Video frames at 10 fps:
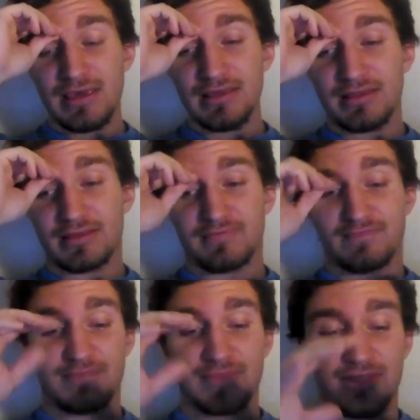it's
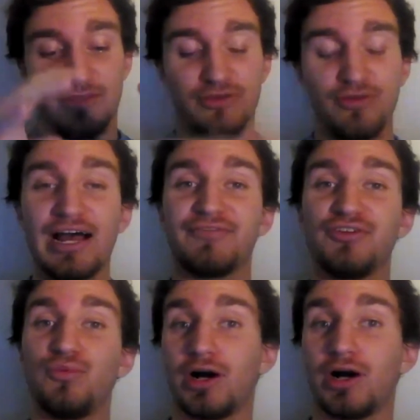you have
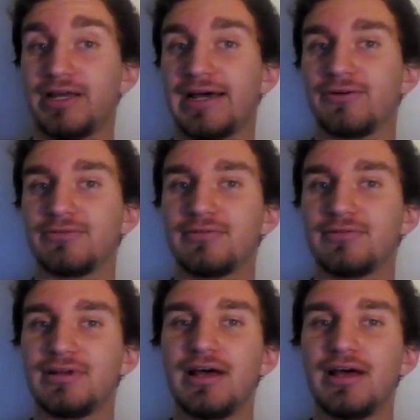to walk it out.